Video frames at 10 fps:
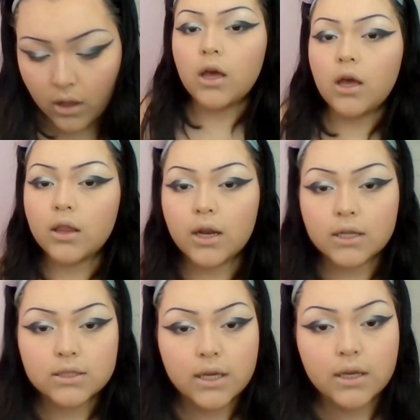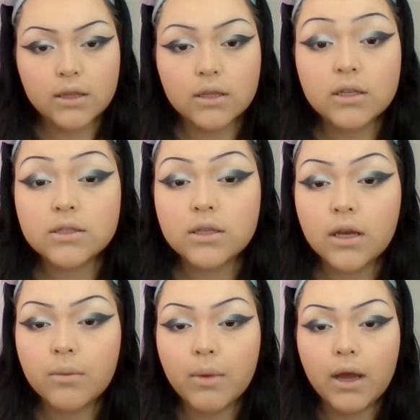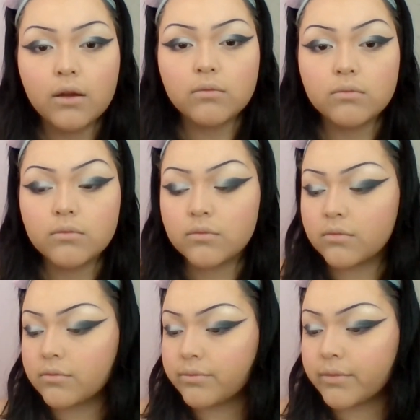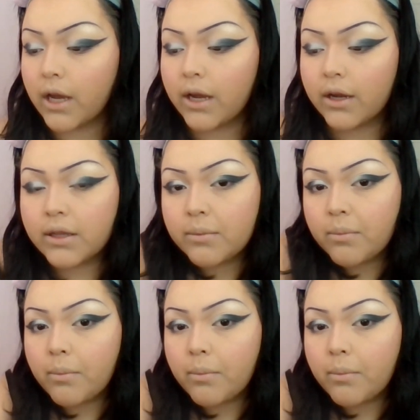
And then I take this Ioni